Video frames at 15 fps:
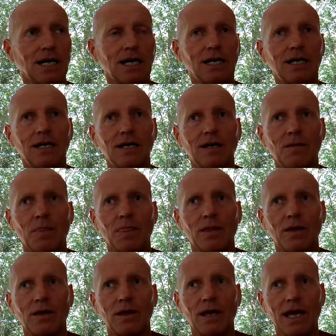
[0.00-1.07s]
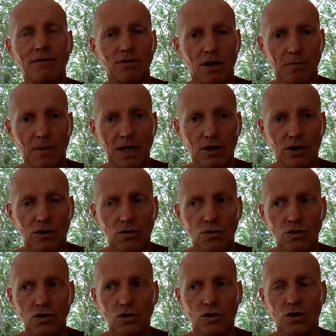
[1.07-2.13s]
a even a
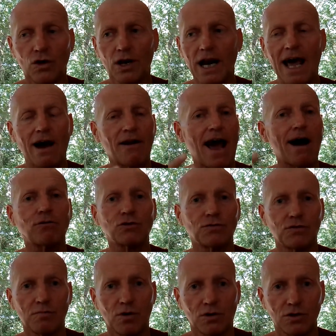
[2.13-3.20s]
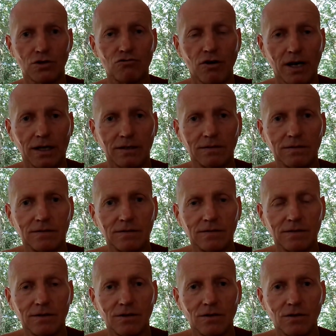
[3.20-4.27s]
bhikkhu, you're not allowed out of the monastery.
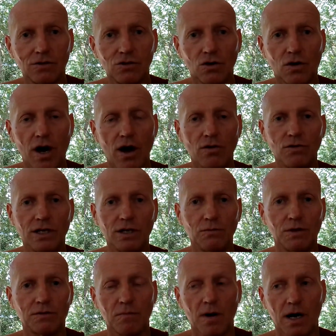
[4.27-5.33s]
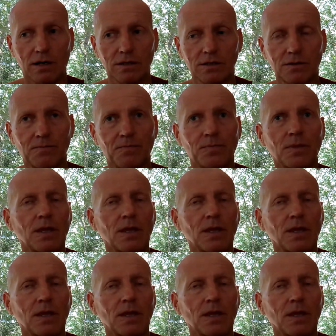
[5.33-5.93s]
So you're only with monks.